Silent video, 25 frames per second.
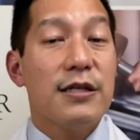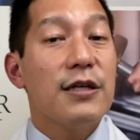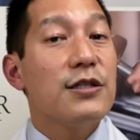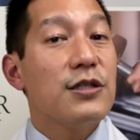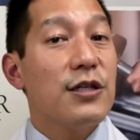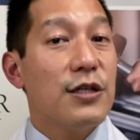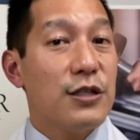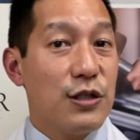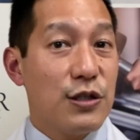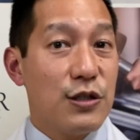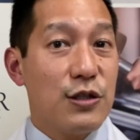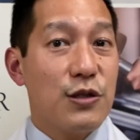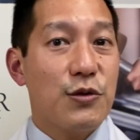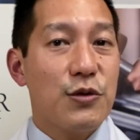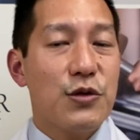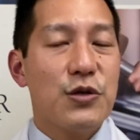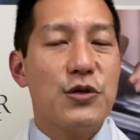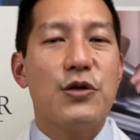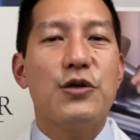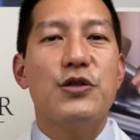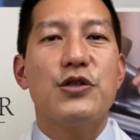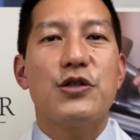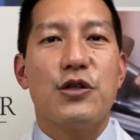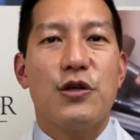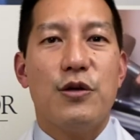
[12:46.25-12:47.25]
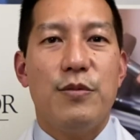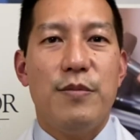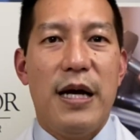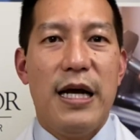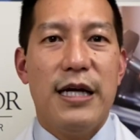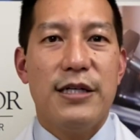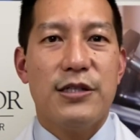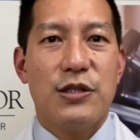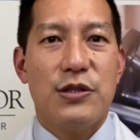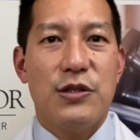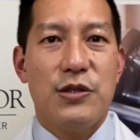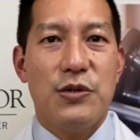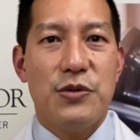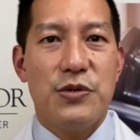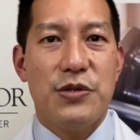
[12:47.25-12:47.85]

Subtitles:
such as those surgical masks you